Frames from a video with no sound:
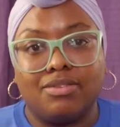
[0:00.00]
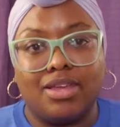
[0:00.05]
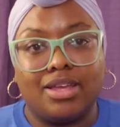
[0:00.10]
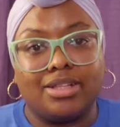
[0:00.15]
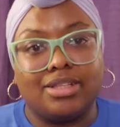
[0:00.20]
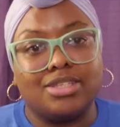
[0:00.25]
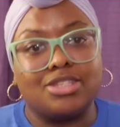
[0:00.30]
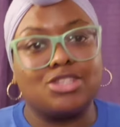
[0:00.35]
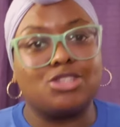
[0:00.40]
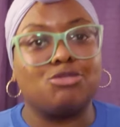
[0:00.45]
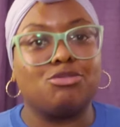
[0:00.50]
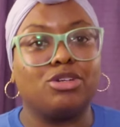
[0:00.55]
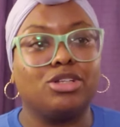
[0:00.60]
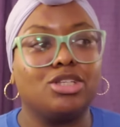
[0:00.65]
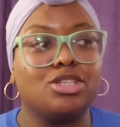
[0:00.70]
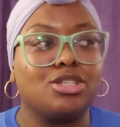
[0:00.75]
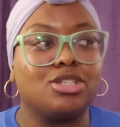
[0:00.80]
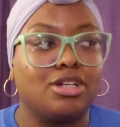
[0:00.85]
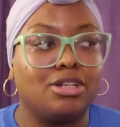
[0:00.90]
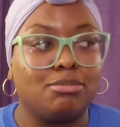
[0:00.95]
Like this is
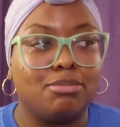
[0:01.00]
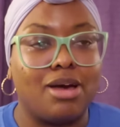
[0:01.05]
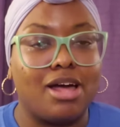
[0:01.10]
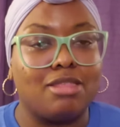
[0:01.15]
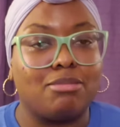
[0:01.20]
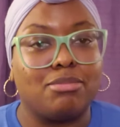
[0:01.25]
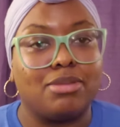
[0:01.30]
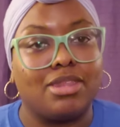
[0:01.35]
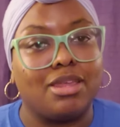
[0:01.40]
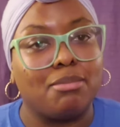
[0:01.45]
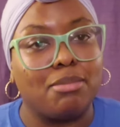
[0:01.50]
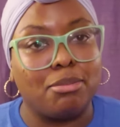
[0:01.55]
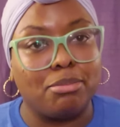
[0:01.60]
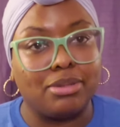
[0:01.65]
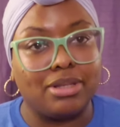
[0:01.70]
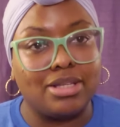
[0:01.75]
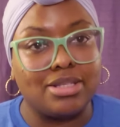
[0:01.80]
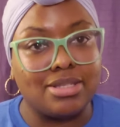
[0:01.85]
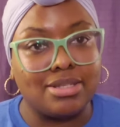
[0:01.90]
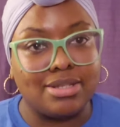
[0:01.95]
really starting to bother me that my
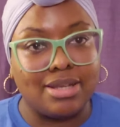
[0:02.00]
plants are